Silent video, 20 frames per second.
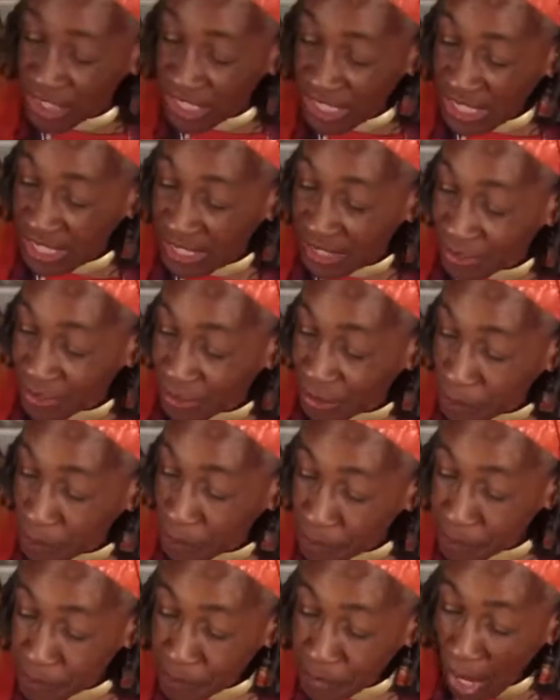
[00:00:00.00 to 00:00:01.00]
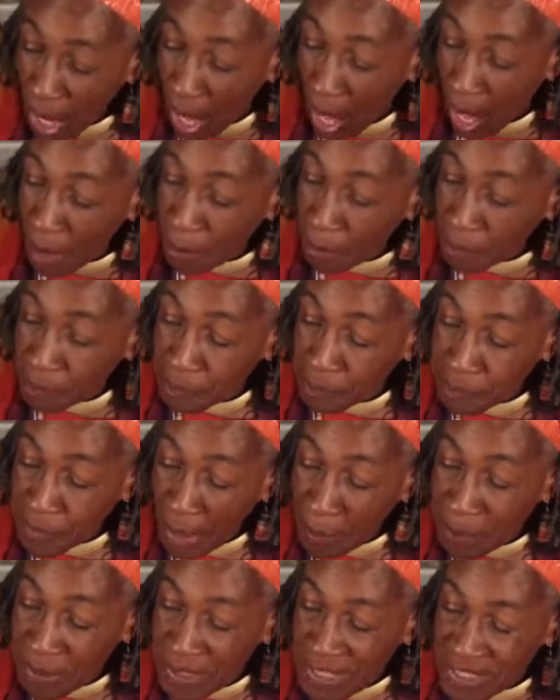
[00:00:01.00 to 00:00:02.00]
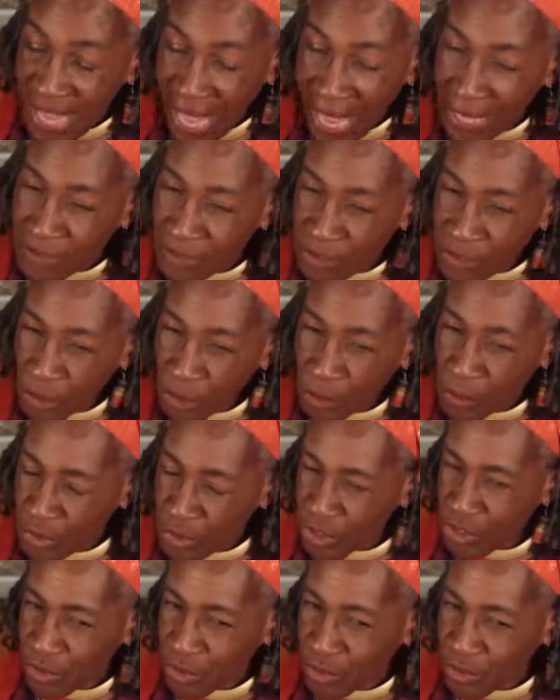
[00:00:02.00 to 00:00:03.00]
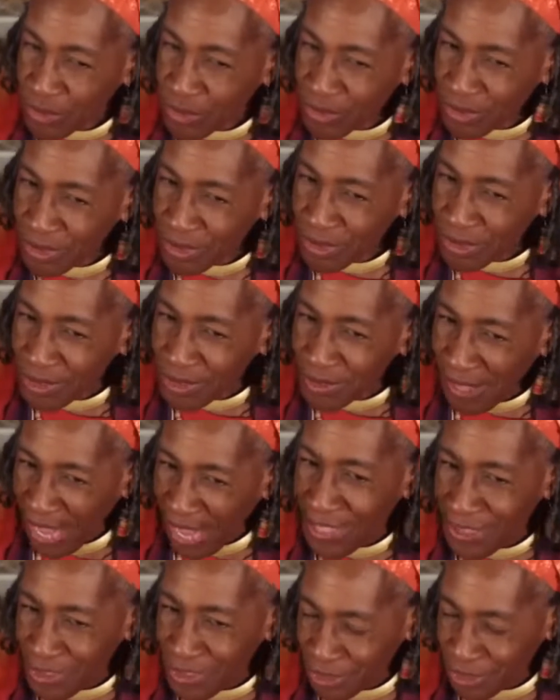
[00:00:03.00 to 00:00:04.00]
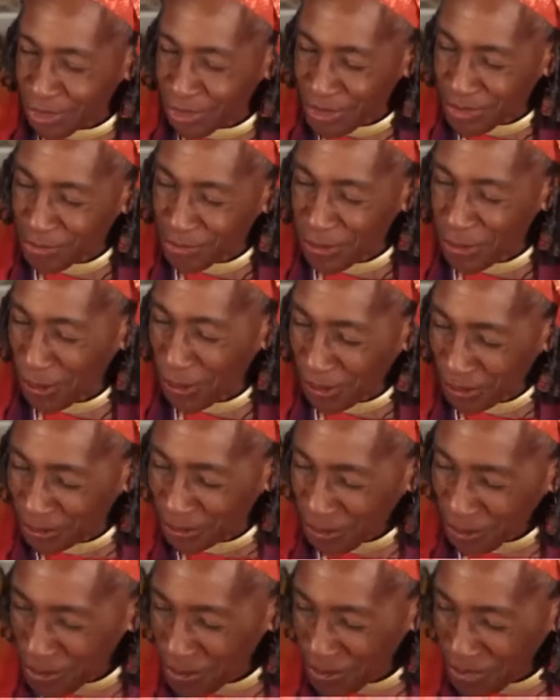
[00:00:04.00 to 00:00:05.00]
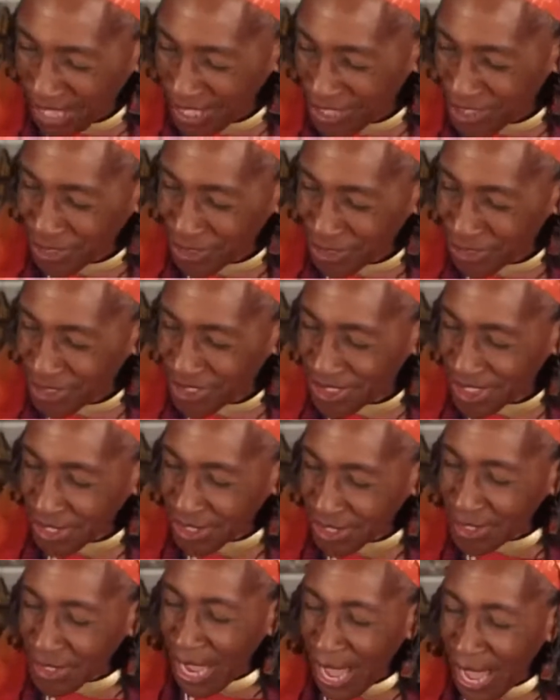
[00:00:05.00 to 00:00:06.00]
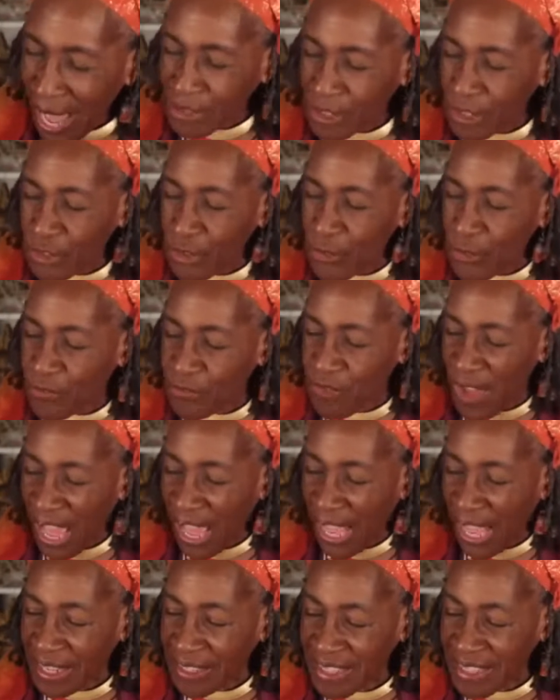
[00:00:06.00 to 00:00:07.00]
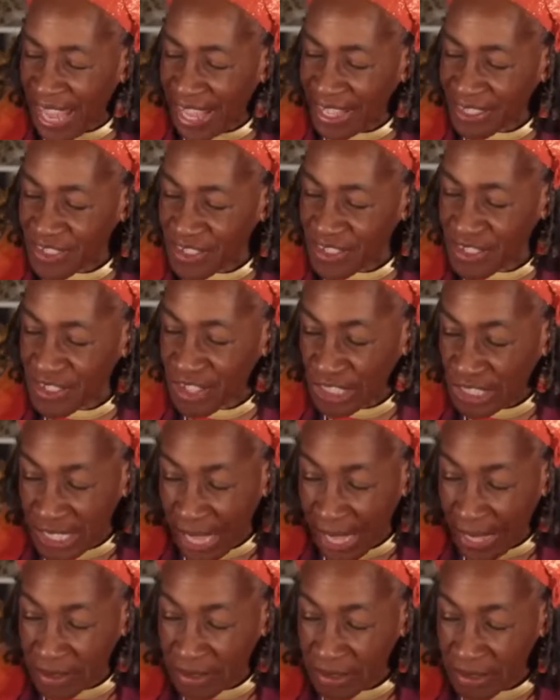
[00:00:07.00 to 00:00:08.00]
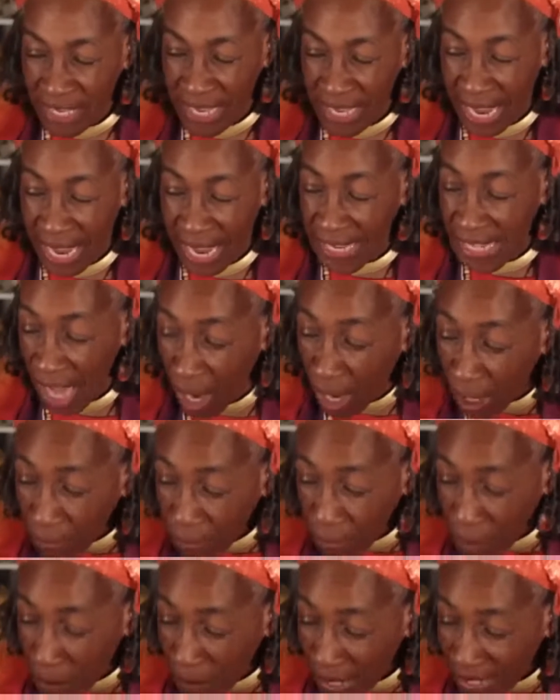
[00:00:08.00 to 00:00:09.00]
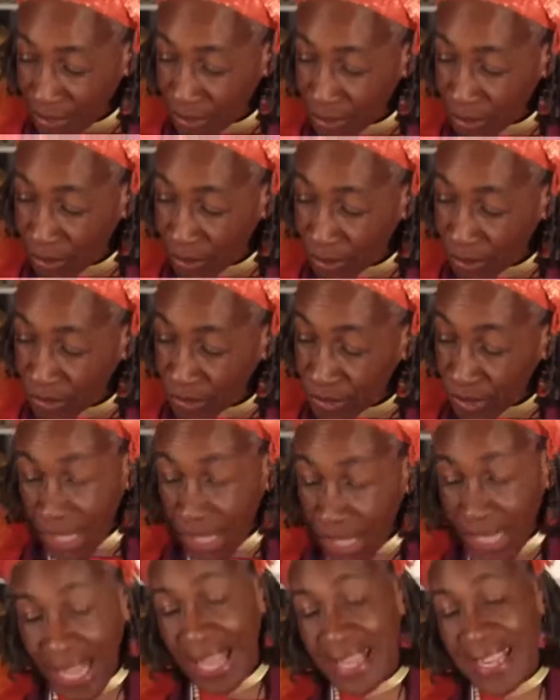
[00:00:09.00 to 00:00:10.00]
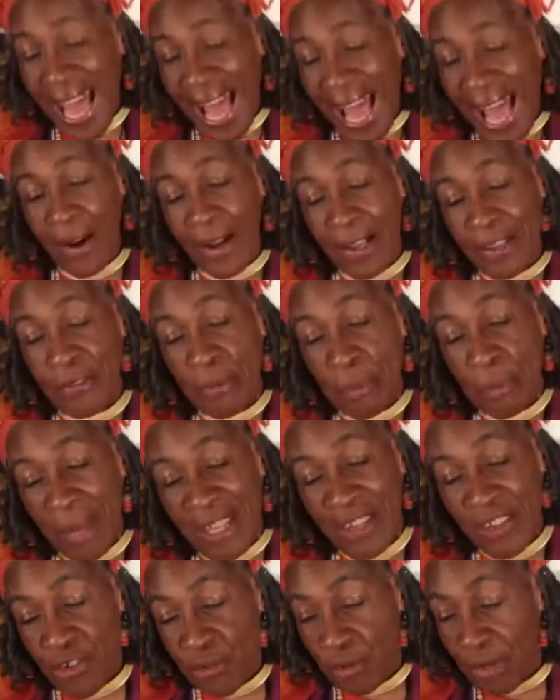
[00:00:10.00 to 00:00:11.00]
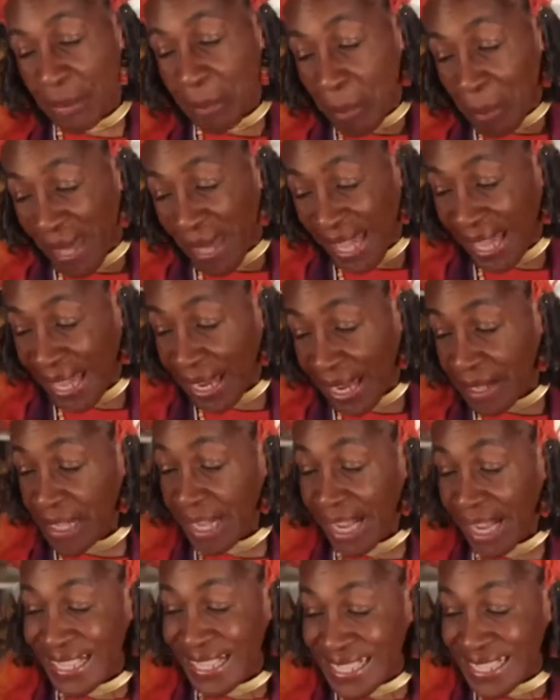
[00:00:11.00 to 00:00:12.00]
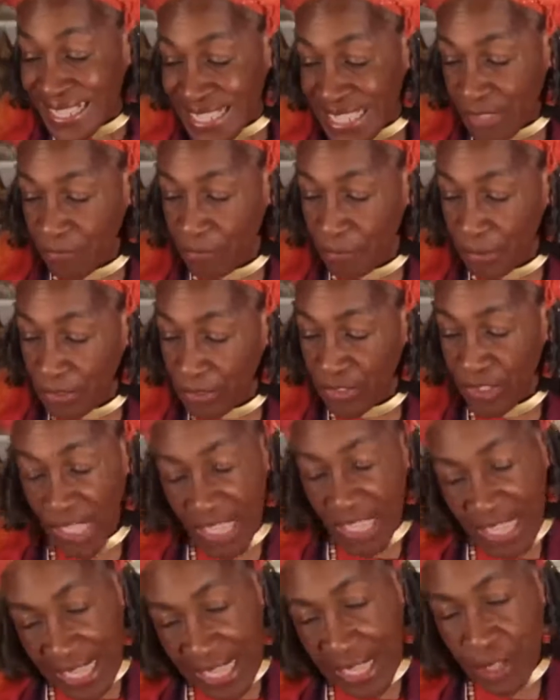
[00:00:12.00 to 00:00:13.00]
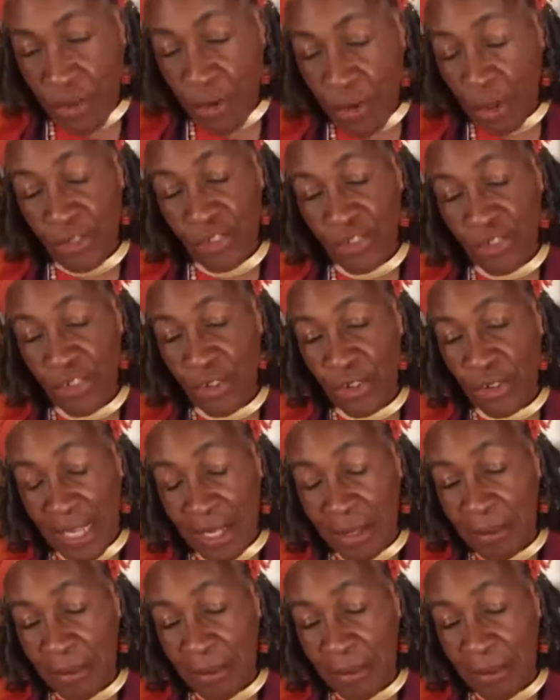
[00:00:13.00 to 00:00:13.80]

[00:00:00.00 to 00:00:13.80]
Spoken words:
is, besides those two angels of yours, earth angels, how did you find and select any other mentors, and how has mentoring made a difference in your journey?